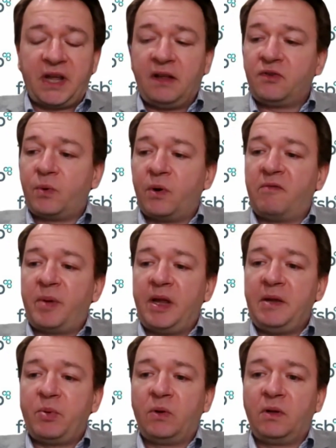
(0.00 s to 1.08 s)
10, 12
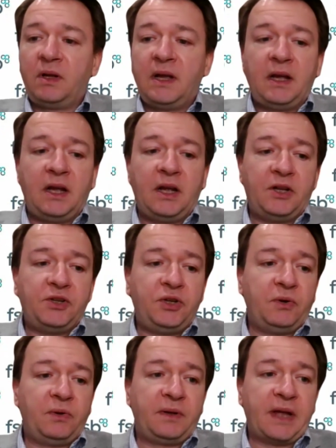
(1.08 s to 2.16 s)
people and
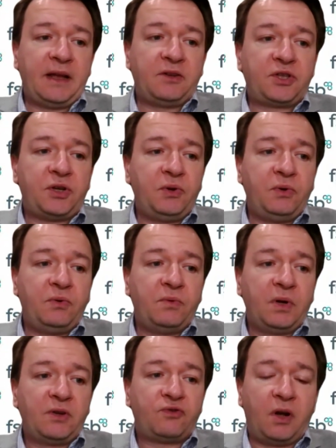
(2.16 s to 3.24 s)
you get 2